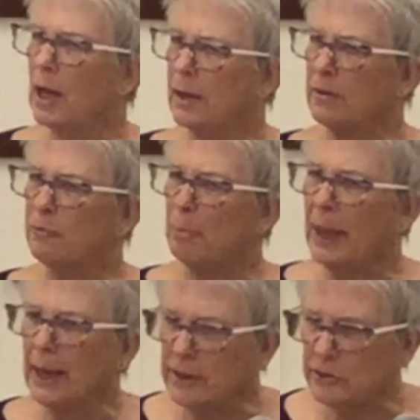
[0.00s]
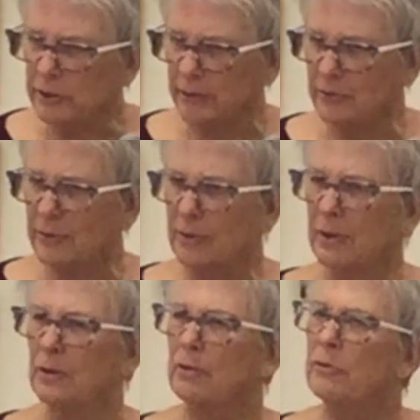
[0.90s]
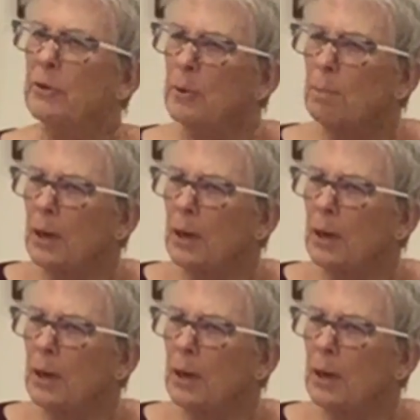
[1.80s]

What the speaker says: kind of patience for the